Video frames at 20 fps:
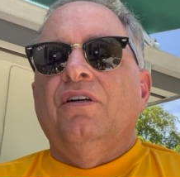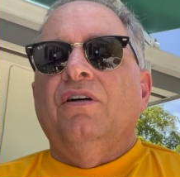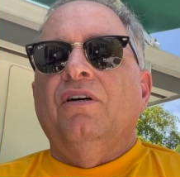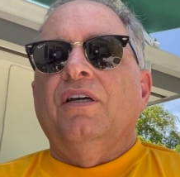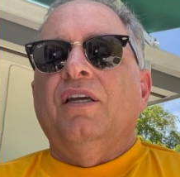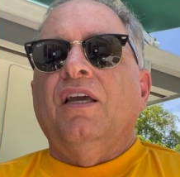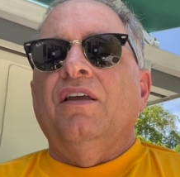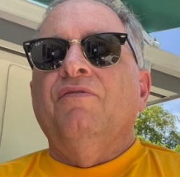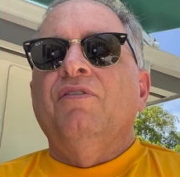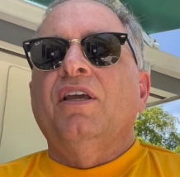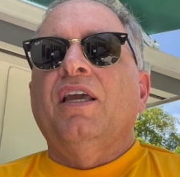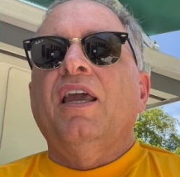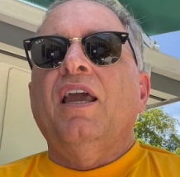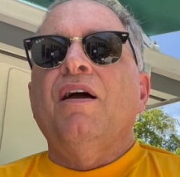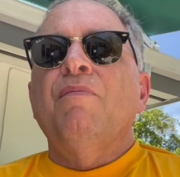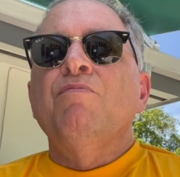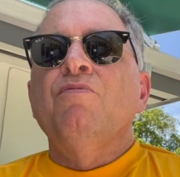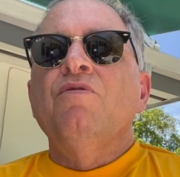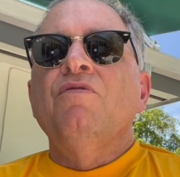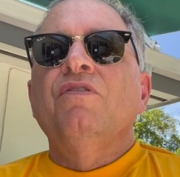Okay, if you
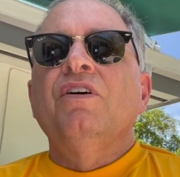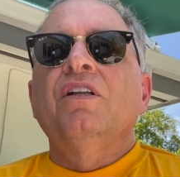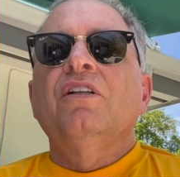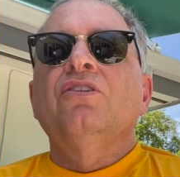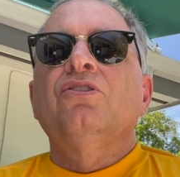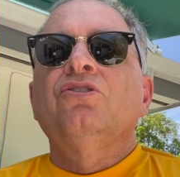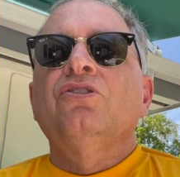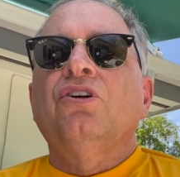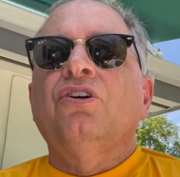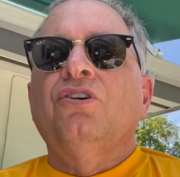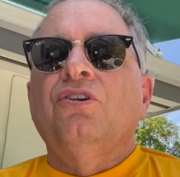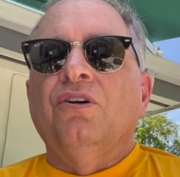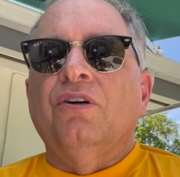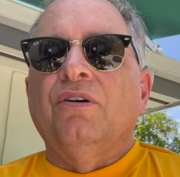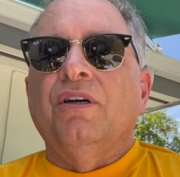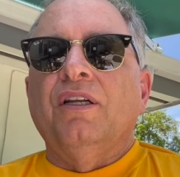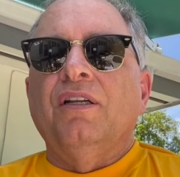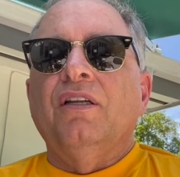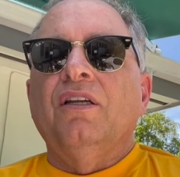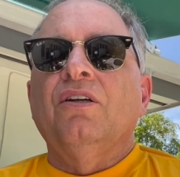can't move it, secure
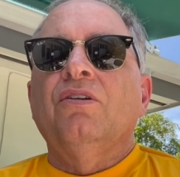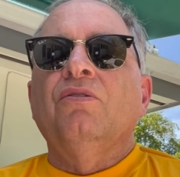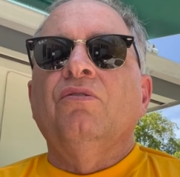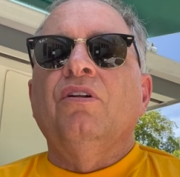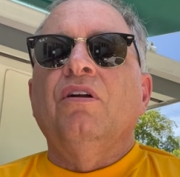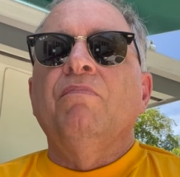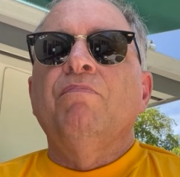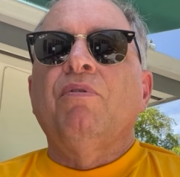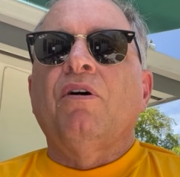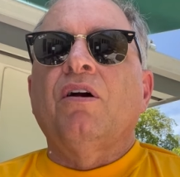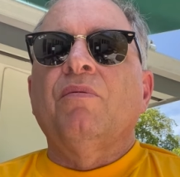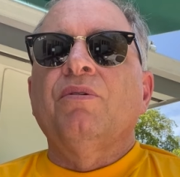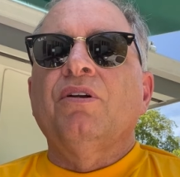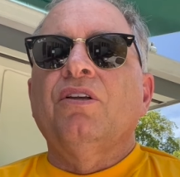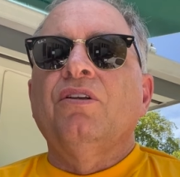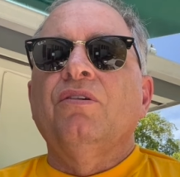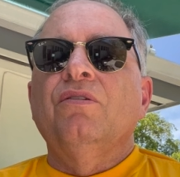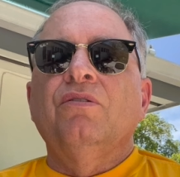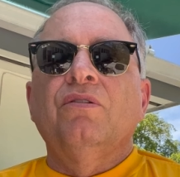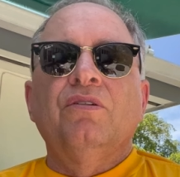it, including
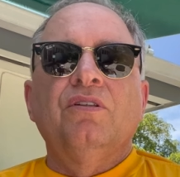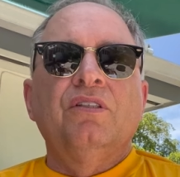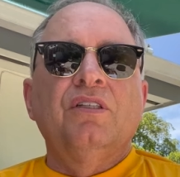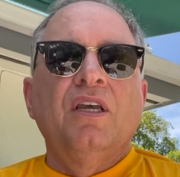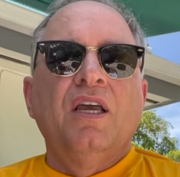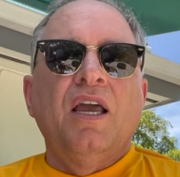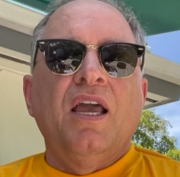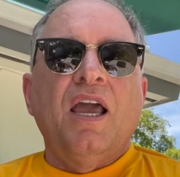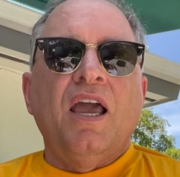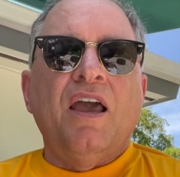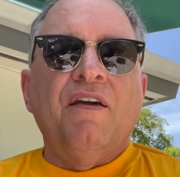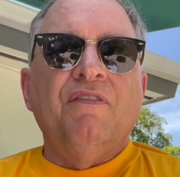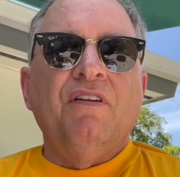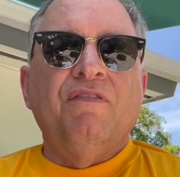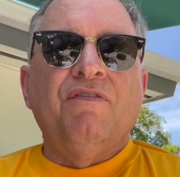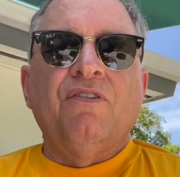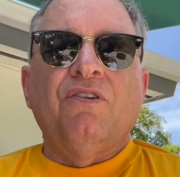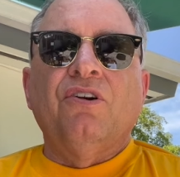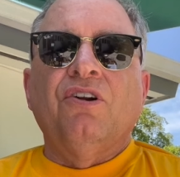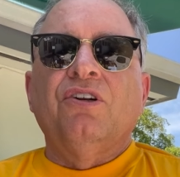barbecues, heavy
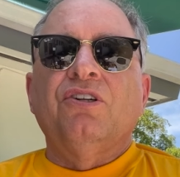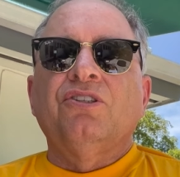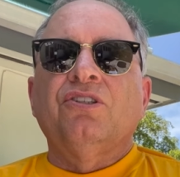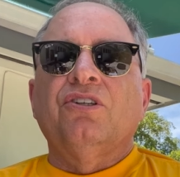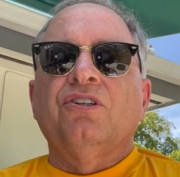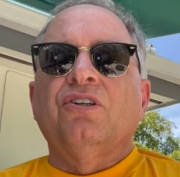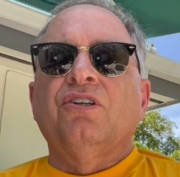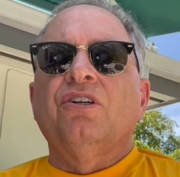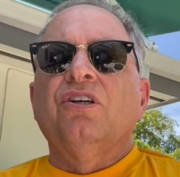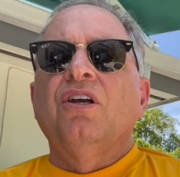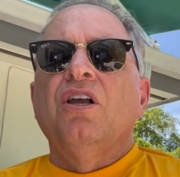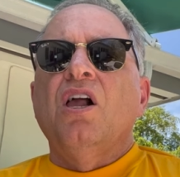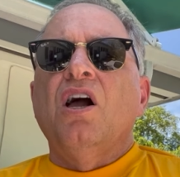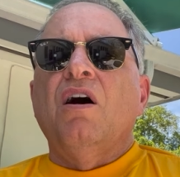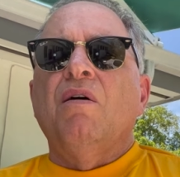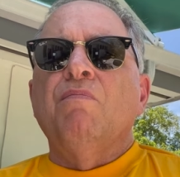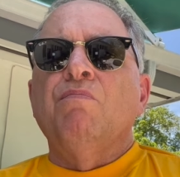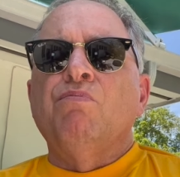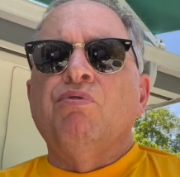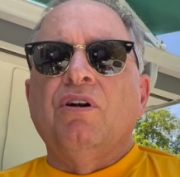furniture,
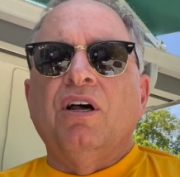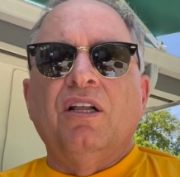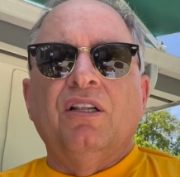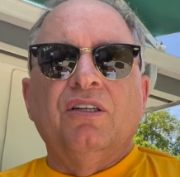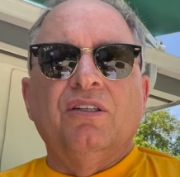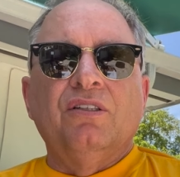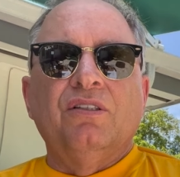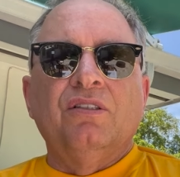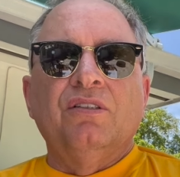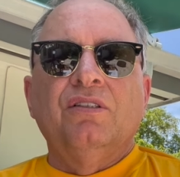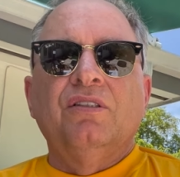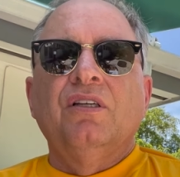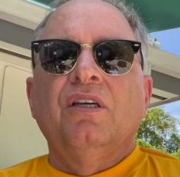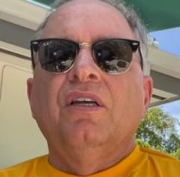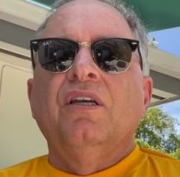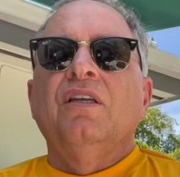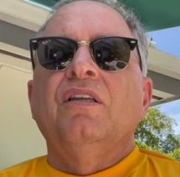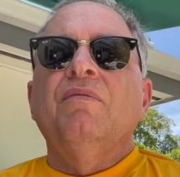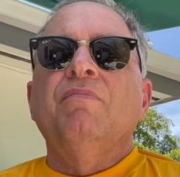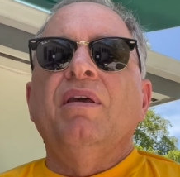umbrellas.
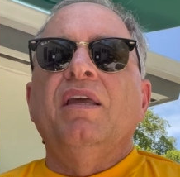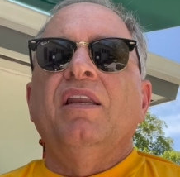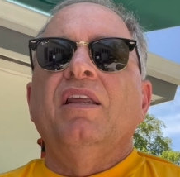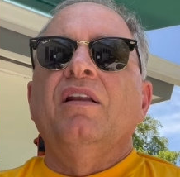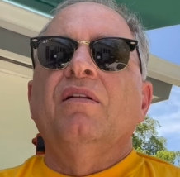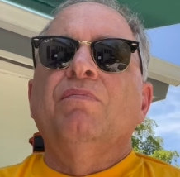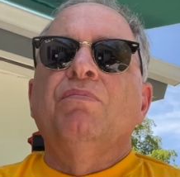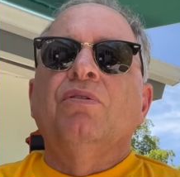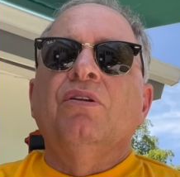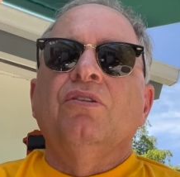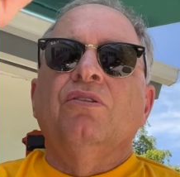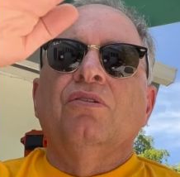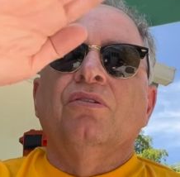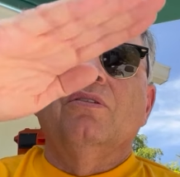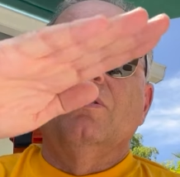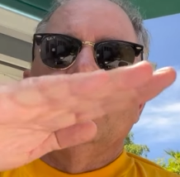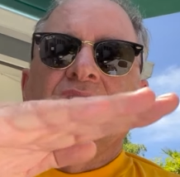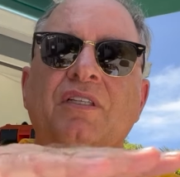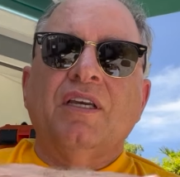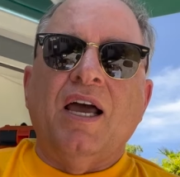You may need to put
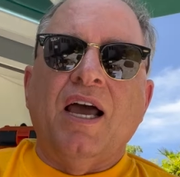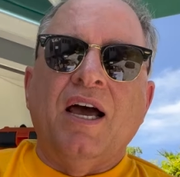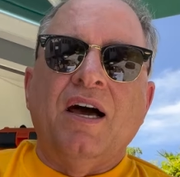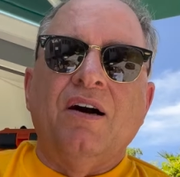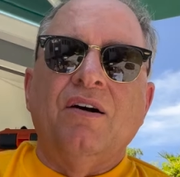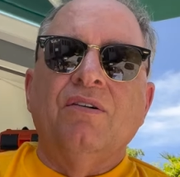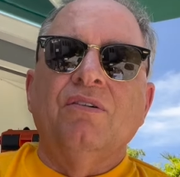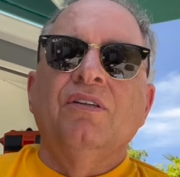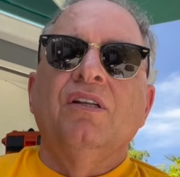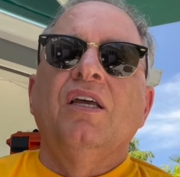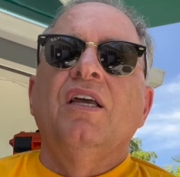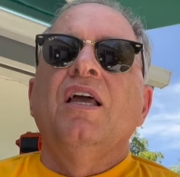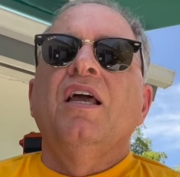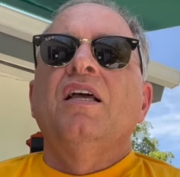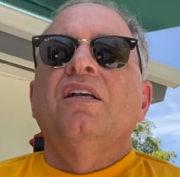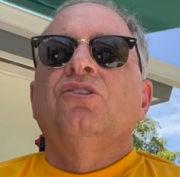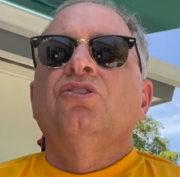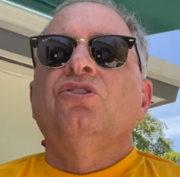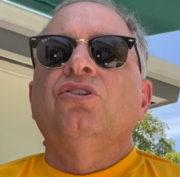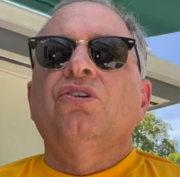those down.
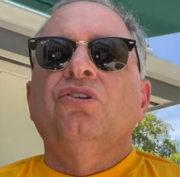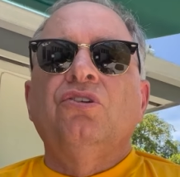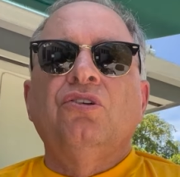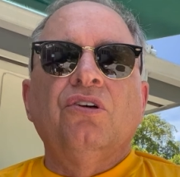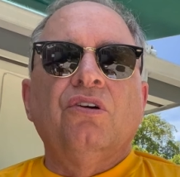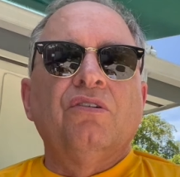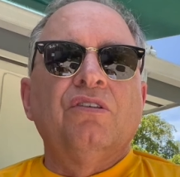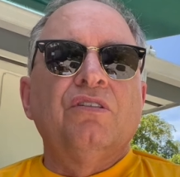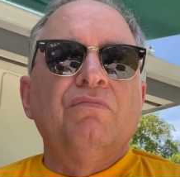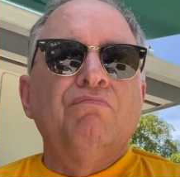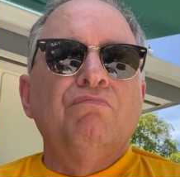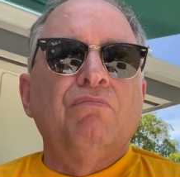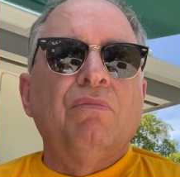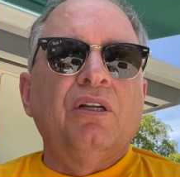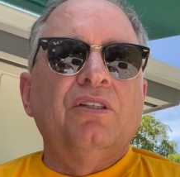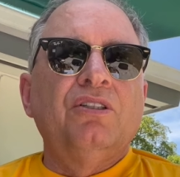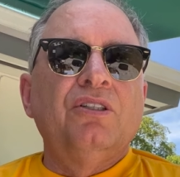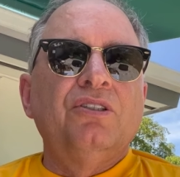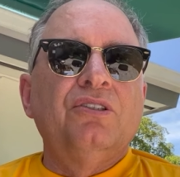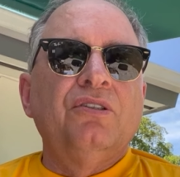Secure as
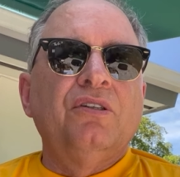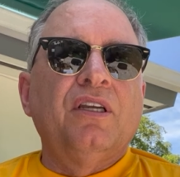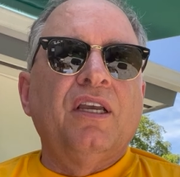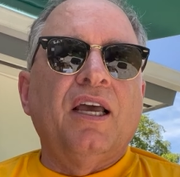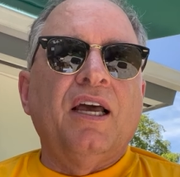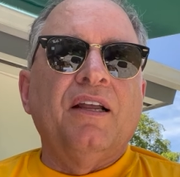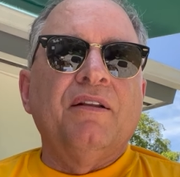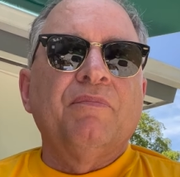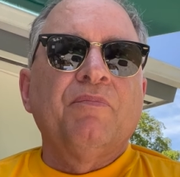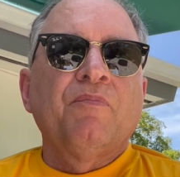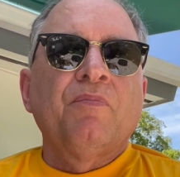much as you can.